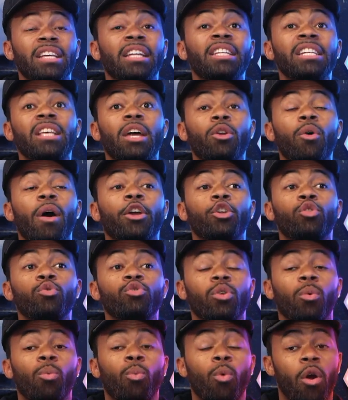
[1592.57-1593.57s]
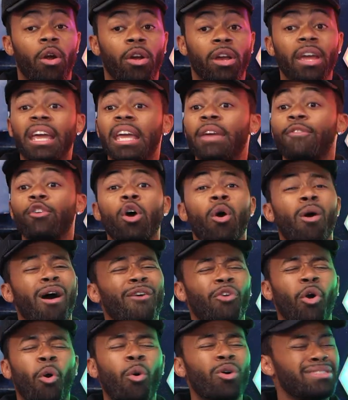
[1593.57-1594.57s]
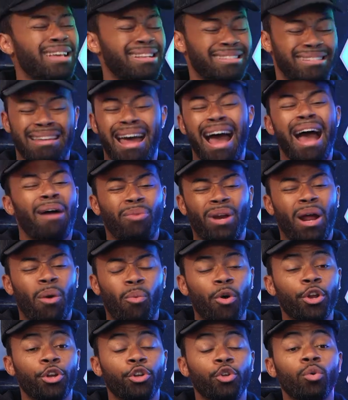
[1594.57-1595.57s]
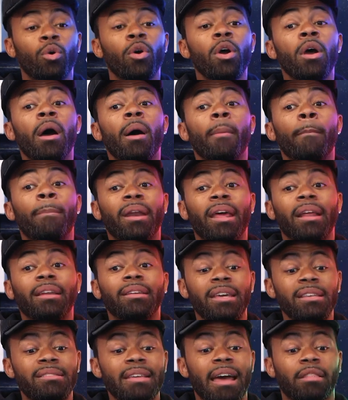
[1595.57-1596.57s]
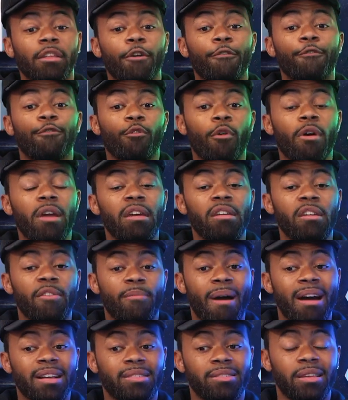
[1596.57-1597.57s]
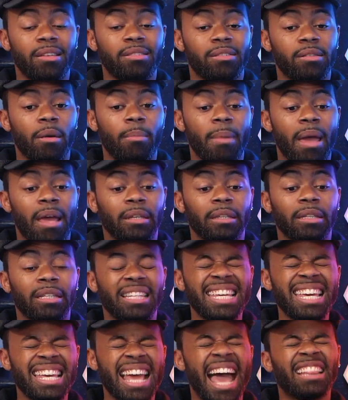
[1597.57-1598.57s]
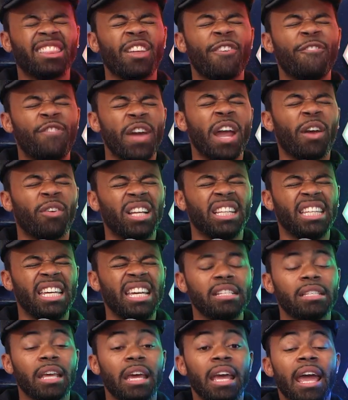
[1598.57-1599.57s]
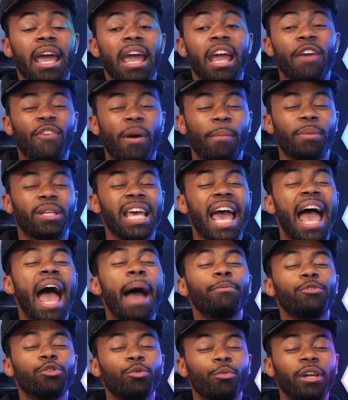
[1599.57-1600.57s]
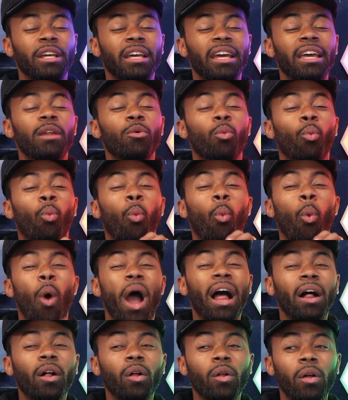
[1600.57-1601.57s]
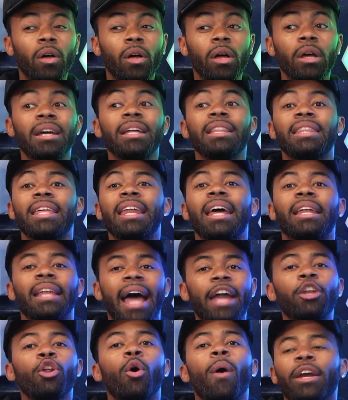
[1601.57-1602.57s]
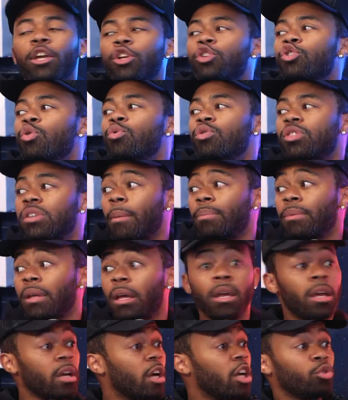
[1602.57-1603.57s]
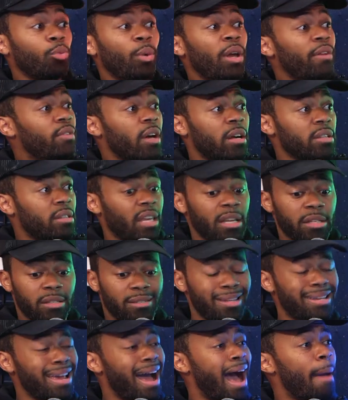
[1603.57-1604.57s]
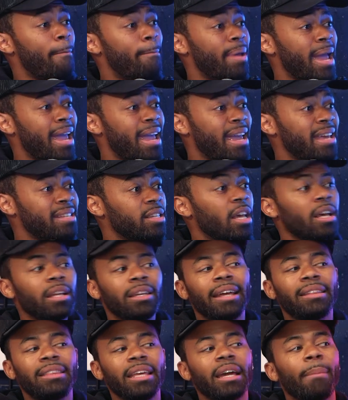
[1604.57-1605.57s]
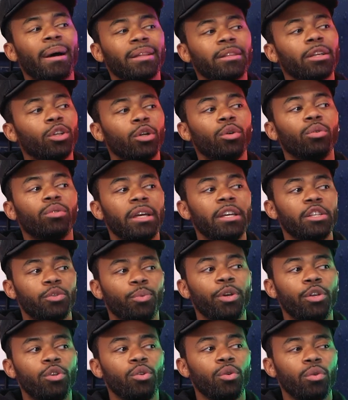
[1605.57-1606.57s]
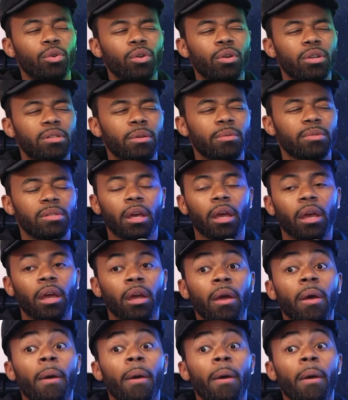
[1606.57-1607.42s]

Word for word: At least I know I can do some work. Even though of course that's not what I want to do, but at least at the front end of my system, at least at the very least, if I'm capturing it well, then it, I know I can do something. Because we've sense. done things DI based. Like yeah. think about the little things we do. You understand what I'm saying?